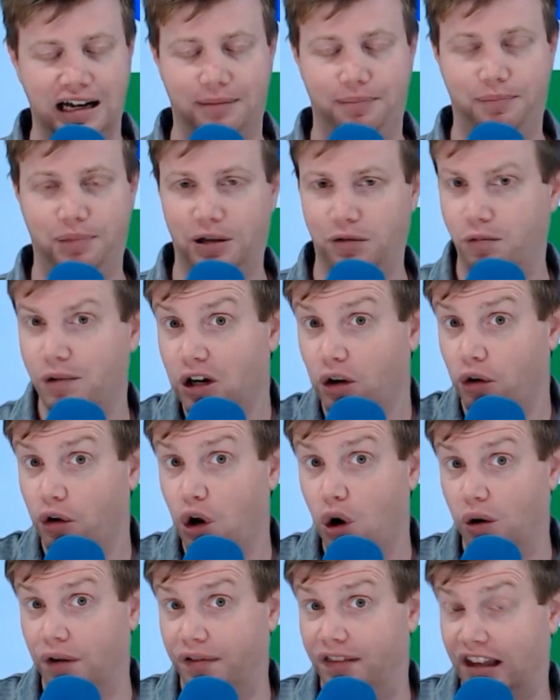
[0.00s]
But we don't know
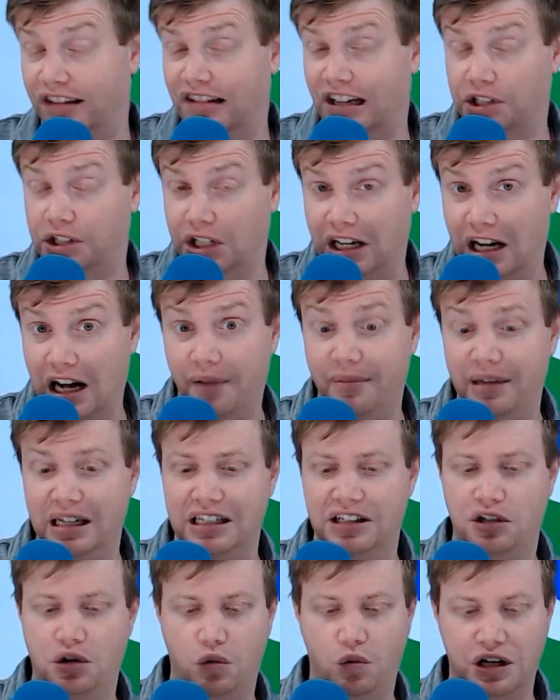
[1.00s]
if that's actually coming
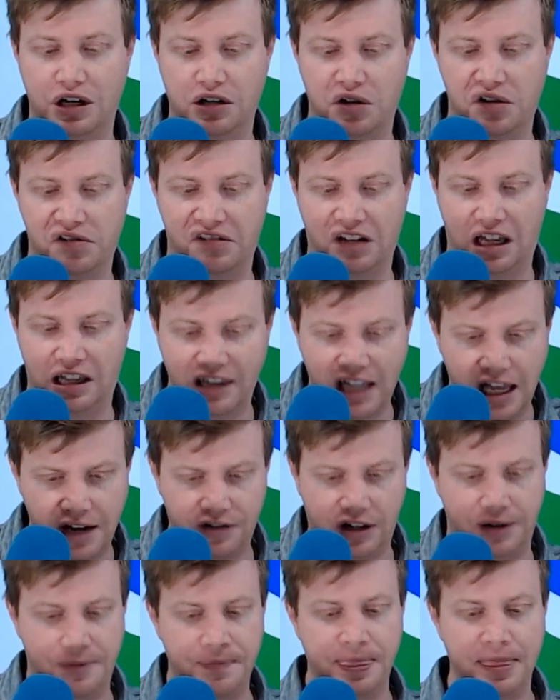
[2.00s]
to Windows 11.